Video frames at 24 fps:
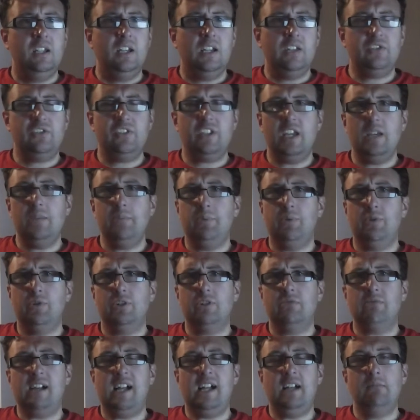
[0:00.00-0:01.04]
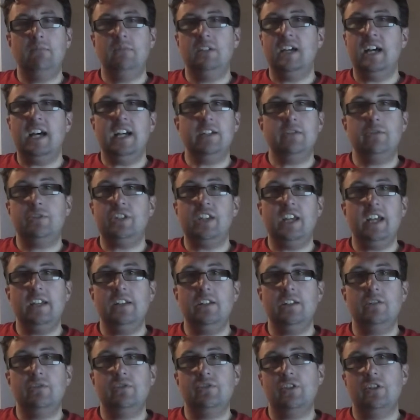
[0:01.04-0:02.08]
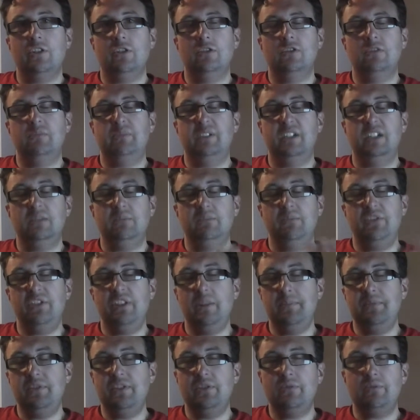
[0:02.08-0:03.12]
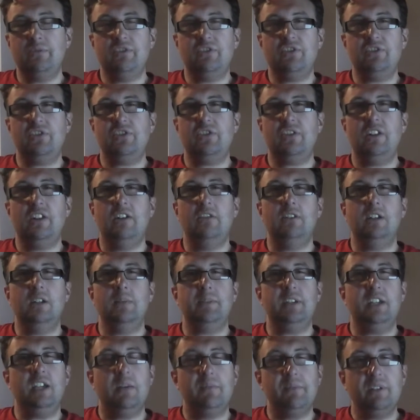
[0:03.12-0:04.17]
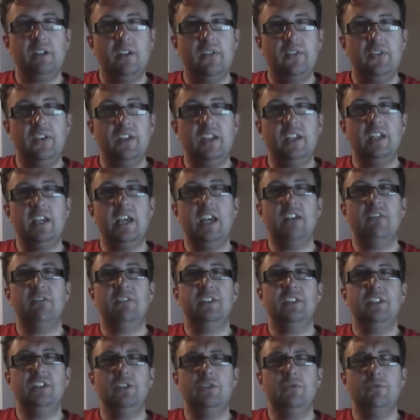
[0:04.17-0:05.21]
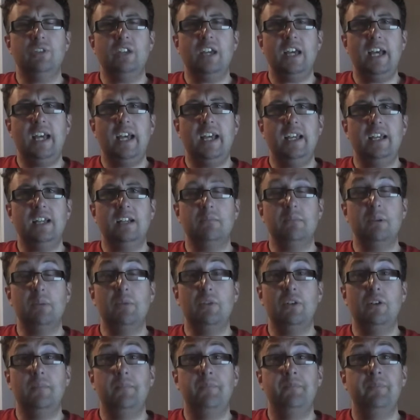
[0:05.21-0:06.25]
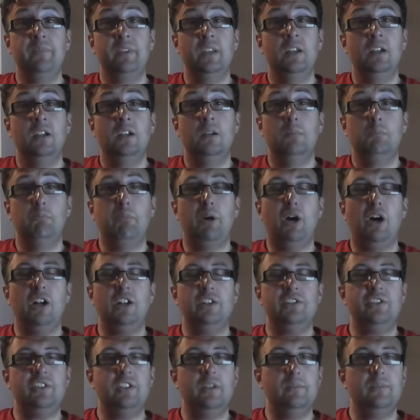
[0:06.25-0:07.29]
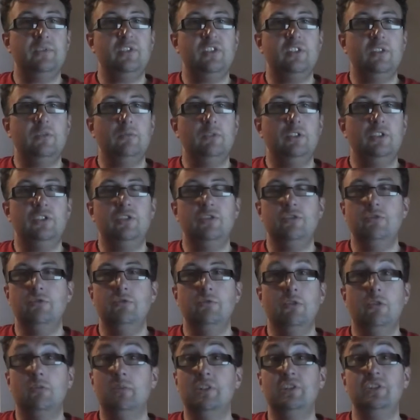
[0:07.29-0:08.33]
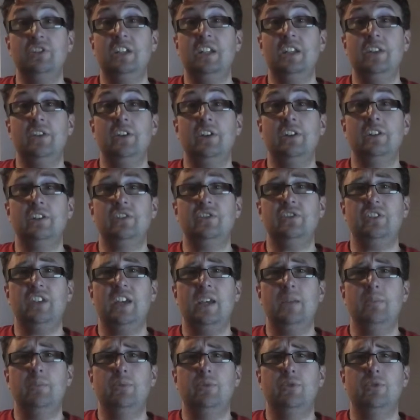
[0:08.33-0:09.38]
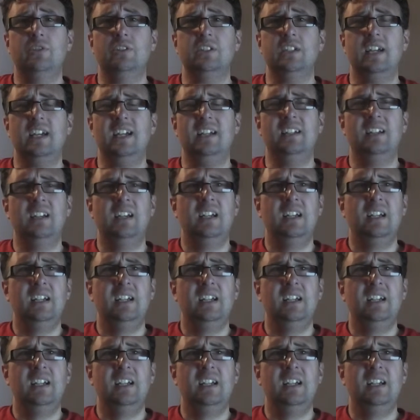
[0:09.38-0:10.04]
a skateboard around 9 or 10 years old, but Simpsons was slowly becoming a thing here in the UK. And I remember Bart Simpson would do almost anything on his skateboard. And